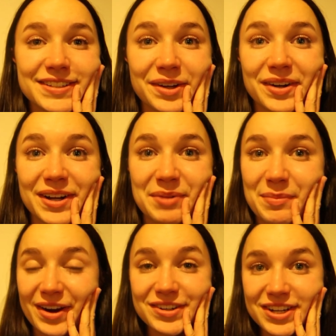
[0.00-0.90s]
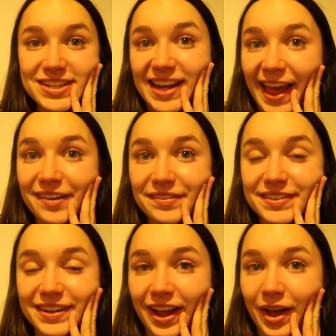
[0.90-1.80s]
so my parents just
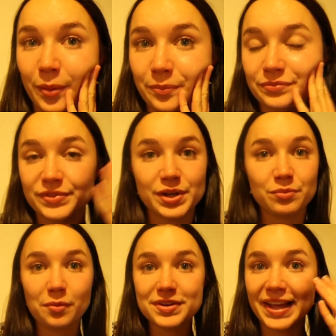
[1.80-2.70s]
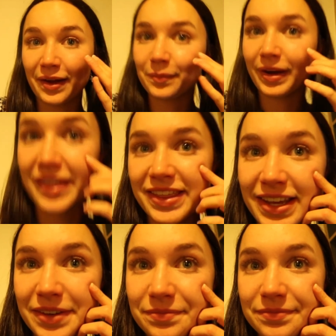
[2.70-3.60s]
left. You can probably tell by
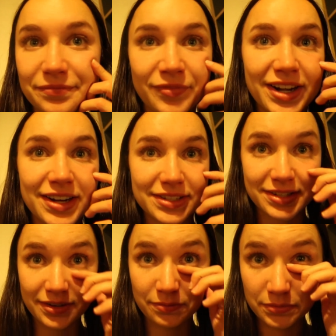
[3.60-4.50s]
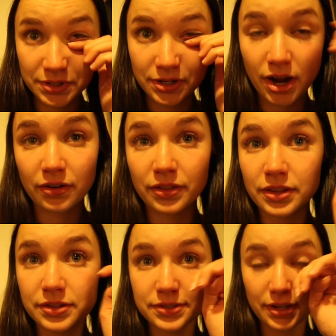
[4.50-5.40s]
the redness and mascara
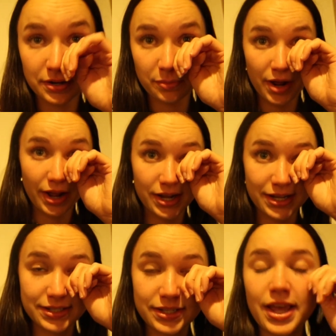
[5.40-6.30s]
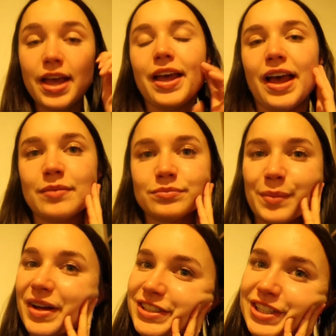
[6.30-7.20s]
that's under my eyes.
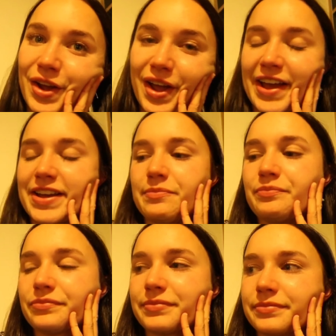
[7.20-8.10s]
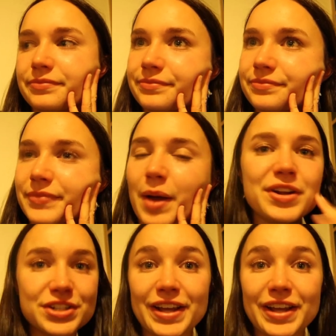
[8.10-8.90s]
I'm actually okay. I'm